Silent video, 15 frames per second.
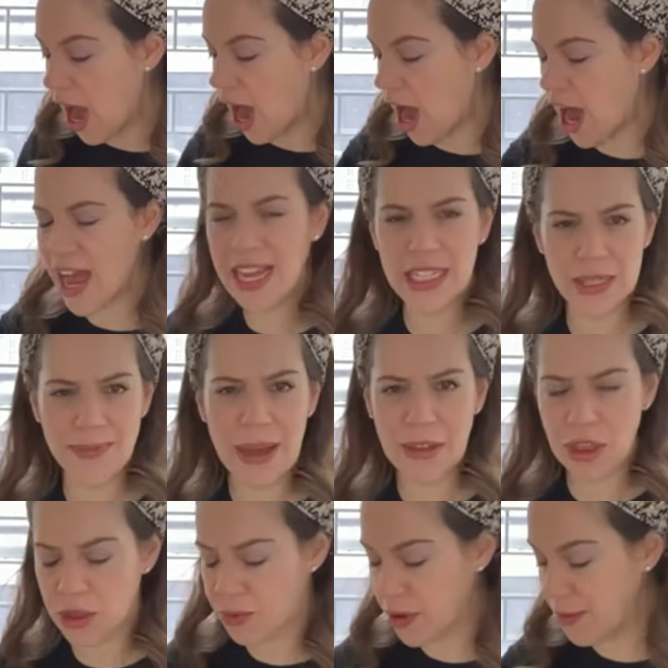It's
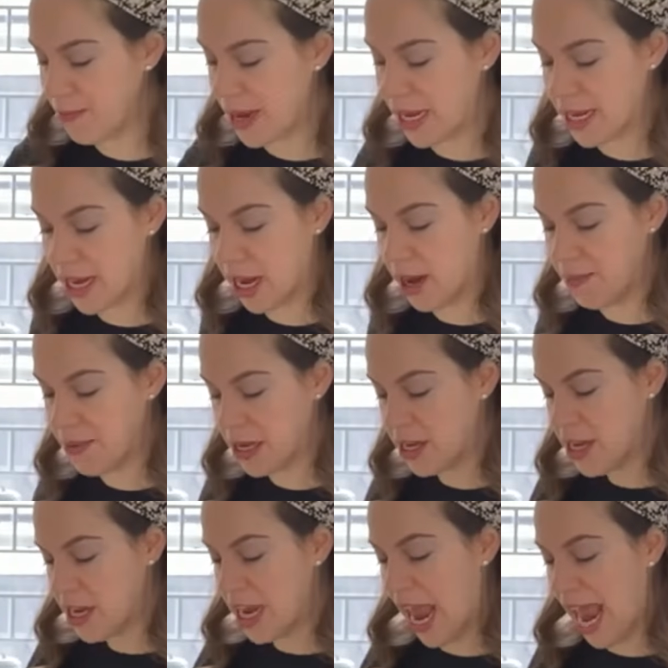about 3 medium,
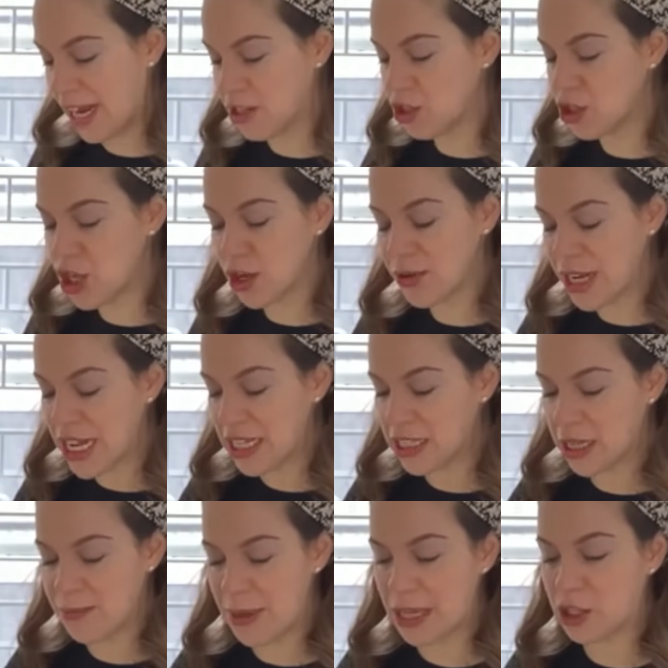and you don't need
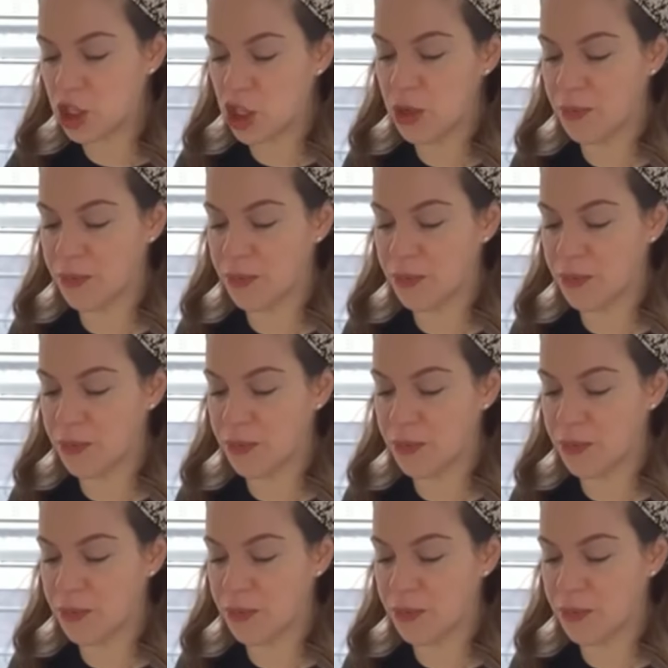to be too